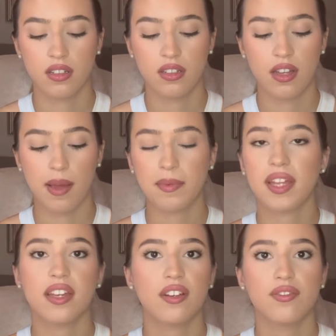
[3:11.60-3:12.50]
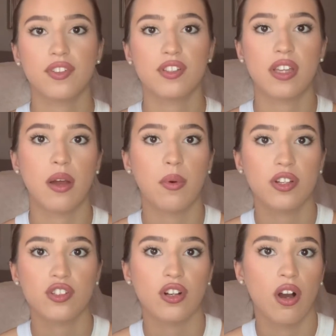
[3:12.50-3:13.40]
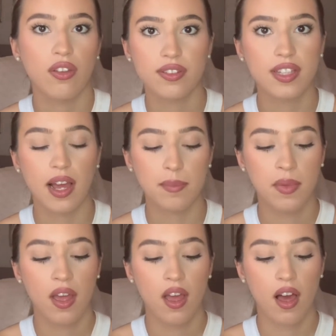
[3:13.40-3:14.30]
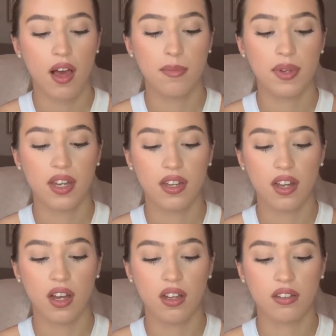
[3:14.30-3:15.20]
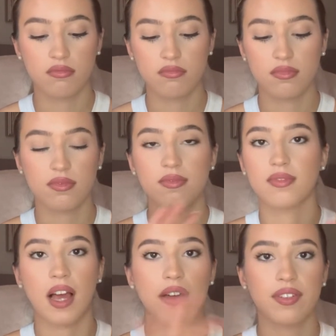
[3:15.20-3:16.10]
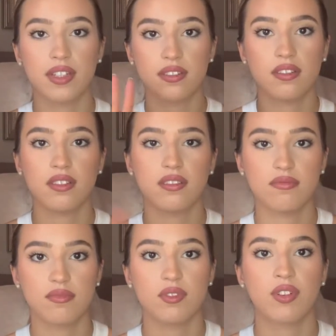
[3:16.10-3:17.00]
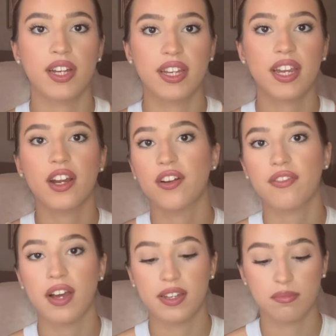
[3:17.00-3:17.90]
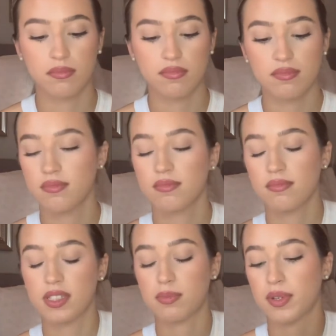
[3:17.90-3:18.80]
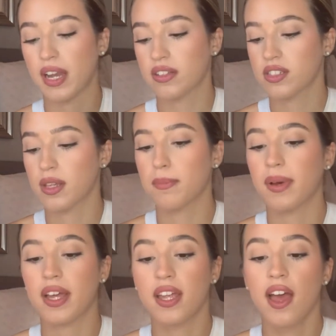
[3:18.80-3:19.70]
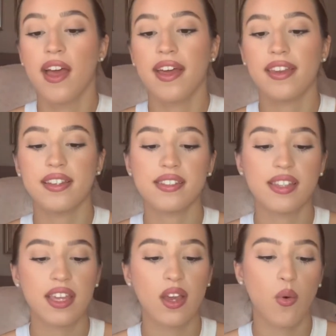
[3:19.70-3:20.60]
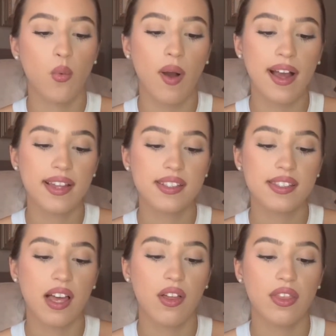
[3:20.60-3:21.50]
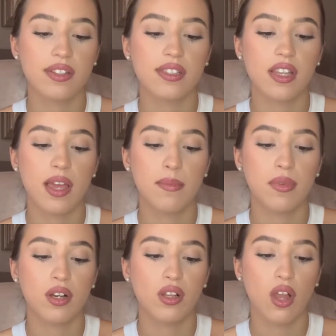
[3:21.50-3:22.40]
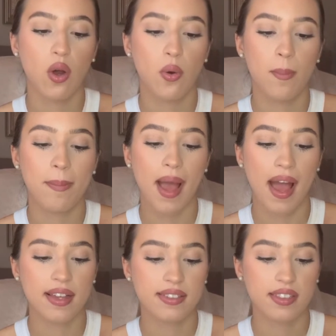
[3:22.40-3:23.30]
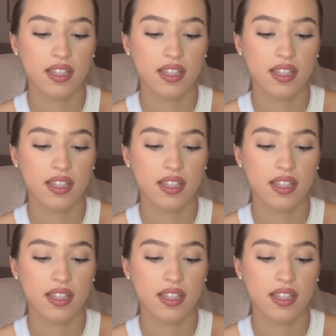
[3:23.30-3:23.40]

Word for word: I'm getting confused now. I watch her all the time. Um, but I'll have it written here if I mispronounce it. But it is the YSL The Slim Glow Matte